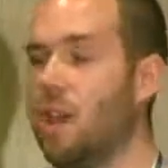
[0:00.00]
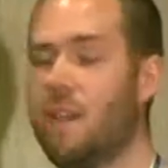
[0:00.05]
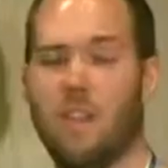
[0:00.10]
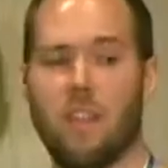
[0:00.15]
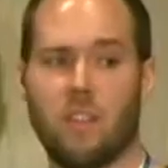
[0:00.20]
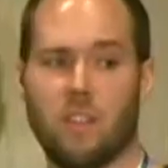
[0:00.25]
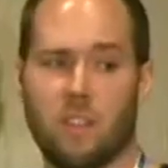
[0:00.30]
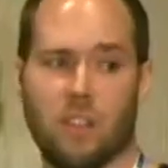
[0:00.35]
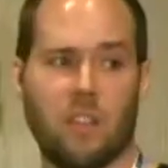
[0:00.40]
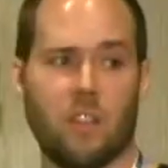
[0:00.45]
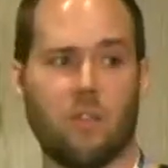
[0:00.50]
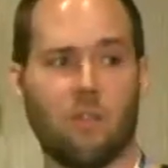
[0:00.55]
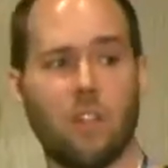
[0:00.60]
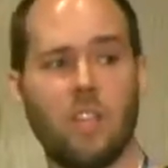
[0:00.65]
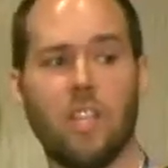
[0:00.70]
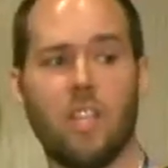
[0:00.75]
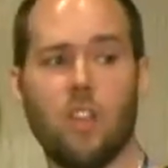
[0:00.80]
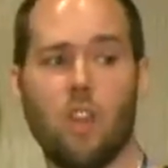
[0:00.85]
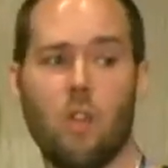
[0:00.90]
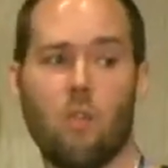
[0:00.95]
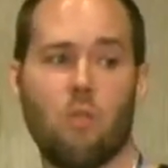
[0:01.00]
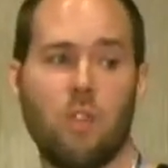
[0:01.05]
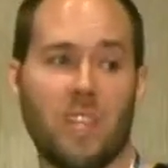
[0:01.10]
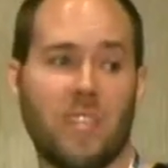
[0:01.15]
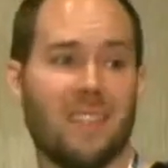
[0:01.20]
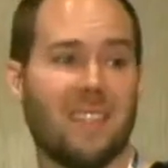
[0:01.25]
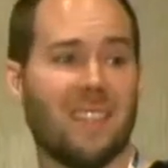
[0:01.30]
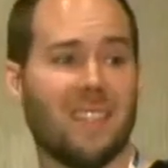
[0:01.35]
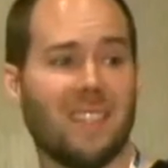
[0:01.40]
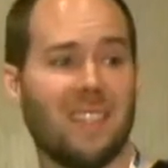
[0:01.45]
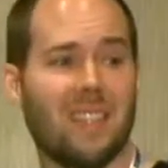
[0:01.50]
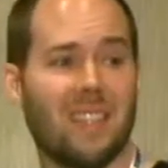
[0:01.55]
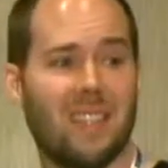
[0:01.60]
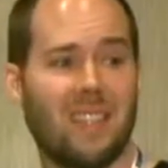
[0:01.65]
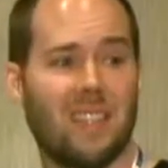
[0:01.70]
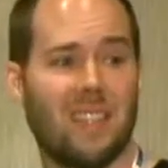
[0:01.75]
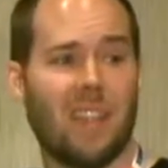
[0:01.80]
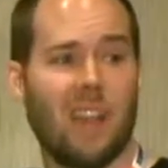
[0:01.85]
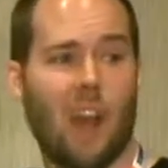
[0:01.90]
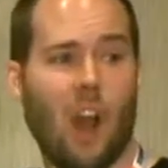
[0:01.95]
and there's, there's really no reason
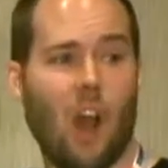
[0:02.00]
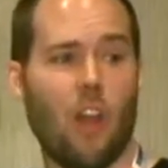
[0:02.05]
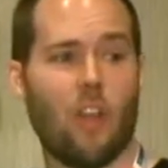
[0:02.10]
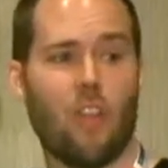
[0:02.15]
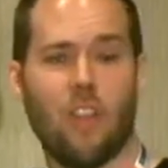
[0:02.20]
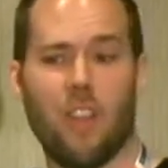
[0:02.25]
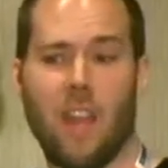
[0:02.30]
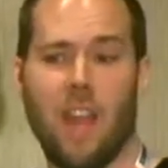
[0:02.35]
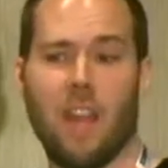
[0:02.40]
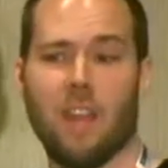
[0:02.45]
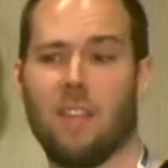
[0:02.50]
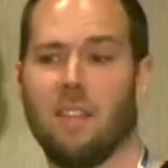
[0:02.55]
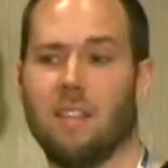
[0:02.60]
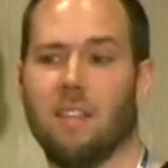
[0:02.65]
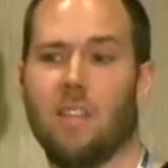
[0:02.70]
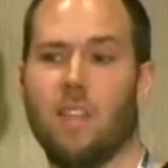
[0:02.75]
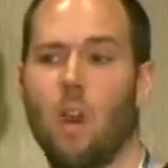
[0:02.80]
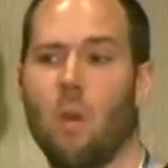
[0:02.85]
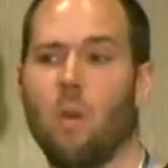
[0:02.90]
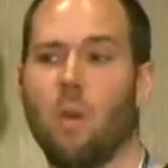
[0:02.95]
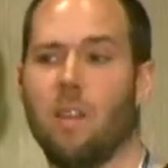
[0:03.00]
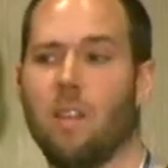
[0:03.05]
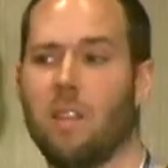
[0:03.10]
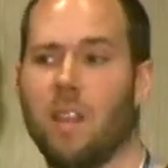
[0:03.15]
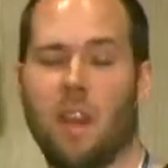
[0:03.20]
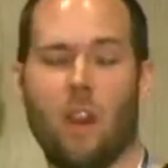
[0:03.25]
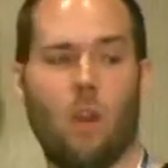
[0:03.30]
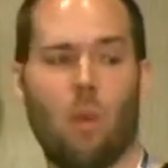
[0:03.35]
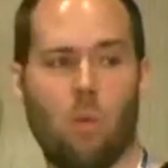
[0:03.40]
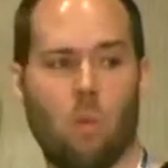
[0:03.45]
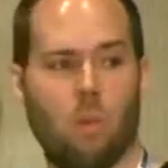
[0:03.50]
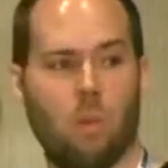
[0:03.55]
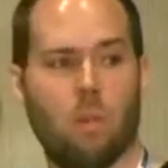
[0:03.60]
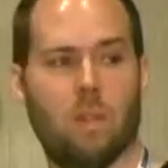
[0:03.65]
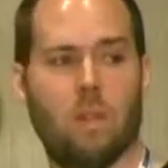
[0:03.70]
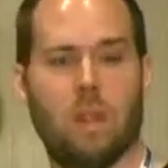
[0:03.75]
other than no one, they don't.